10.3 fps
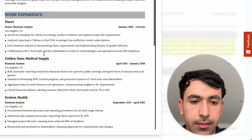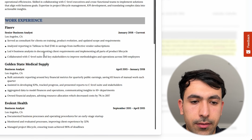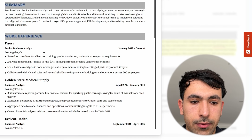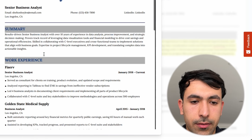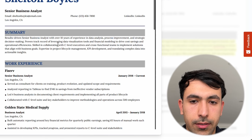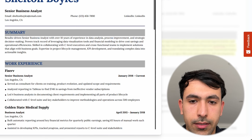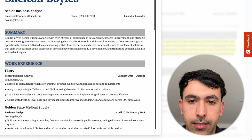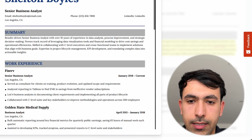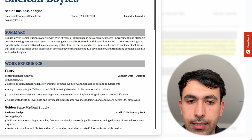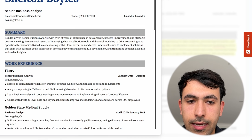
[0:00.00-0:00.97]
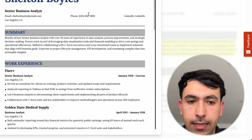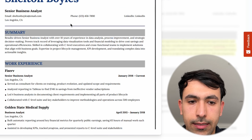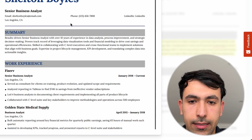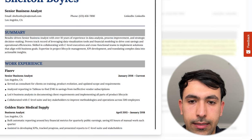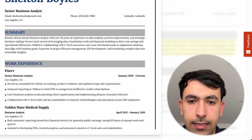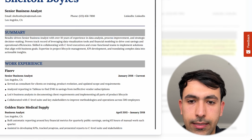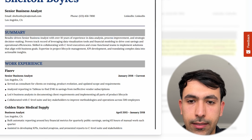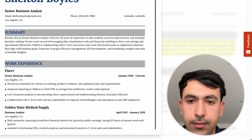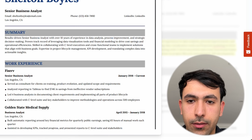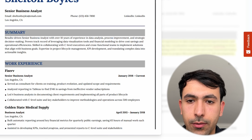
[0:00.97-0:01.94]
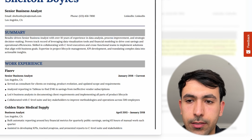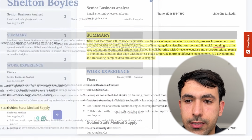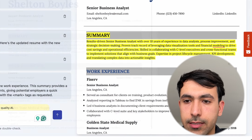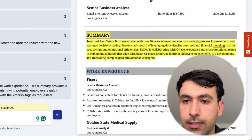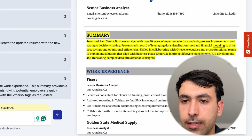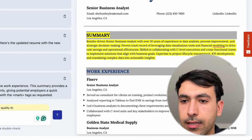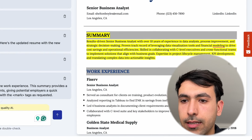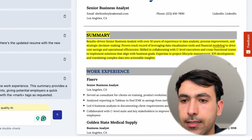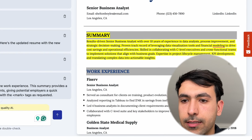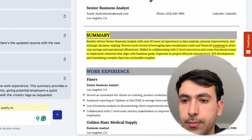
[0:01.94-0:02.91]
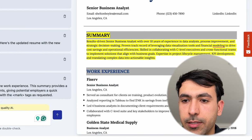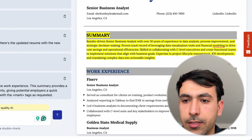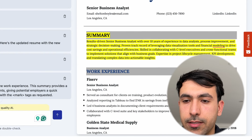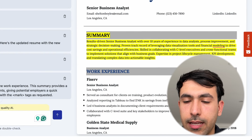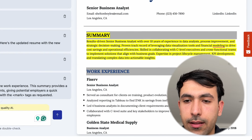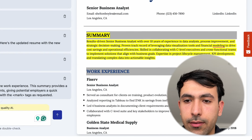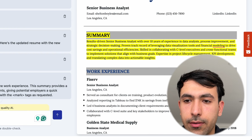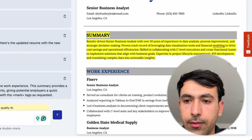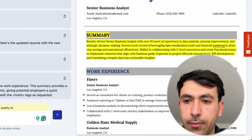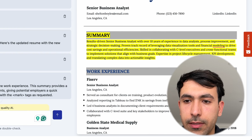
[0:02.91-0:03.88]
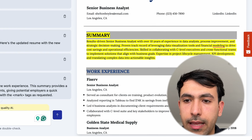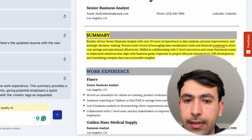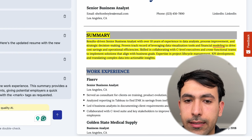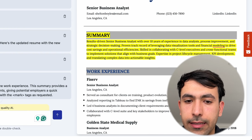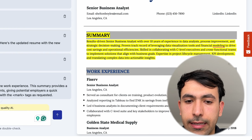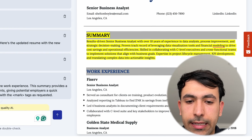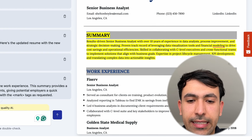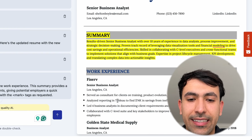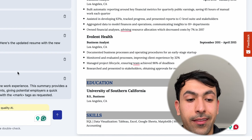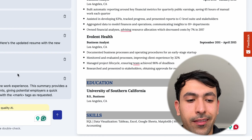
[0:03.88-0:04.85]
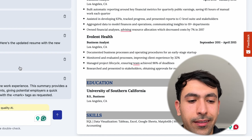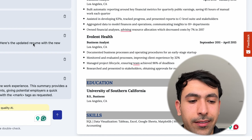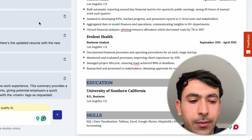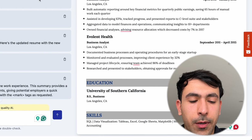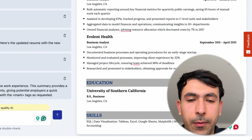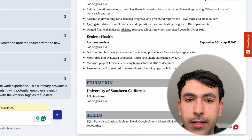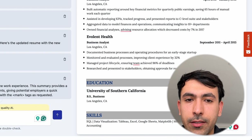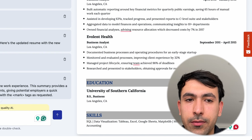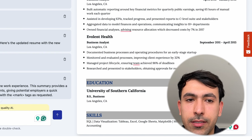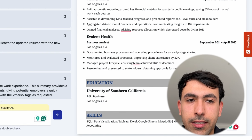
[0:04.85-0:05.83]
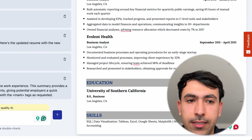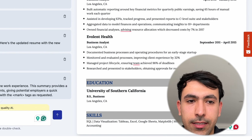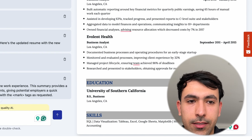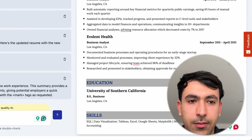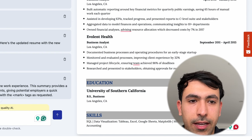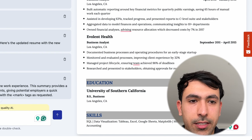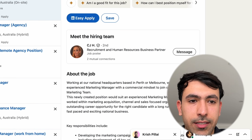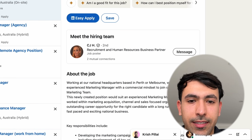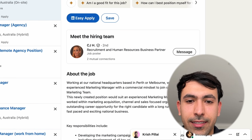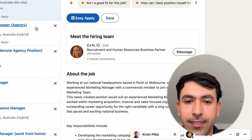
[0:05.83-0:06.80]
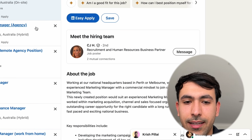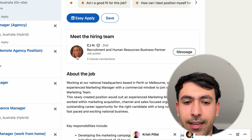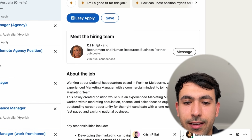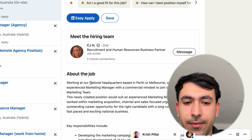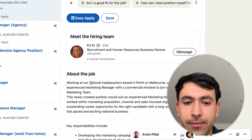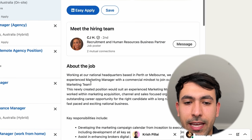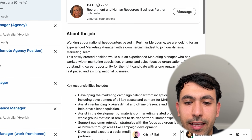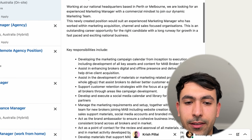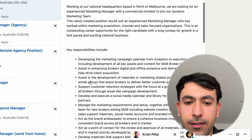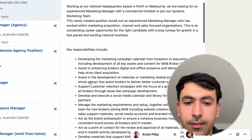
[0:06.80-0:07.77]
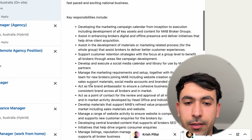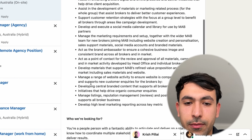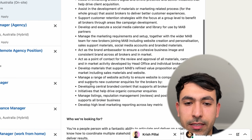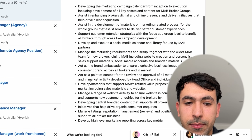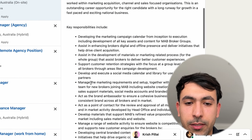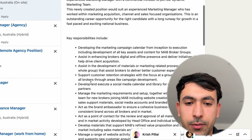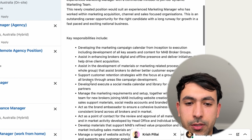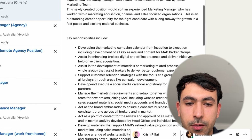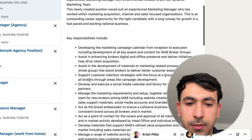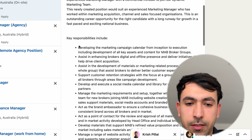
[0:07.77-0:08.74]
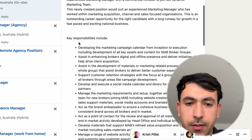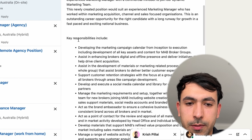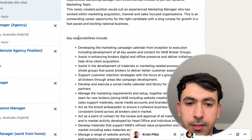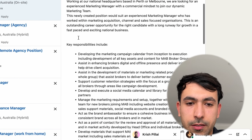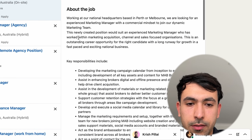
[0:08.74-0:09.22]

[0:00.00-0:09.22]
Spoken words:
So you can see that that's how it looks. Simply just download it with that click. Another thing you might want to use this is to actually tailor your resume to a job description.